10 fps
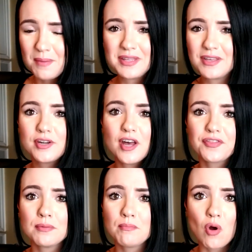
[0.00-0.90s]
I mean, they're
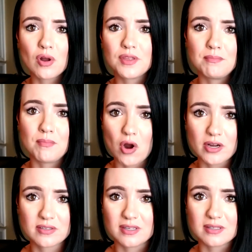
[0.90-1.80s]
nothing more than
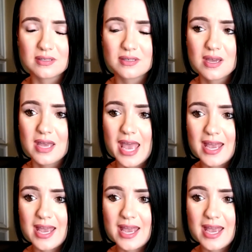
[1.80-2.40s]
Marxists.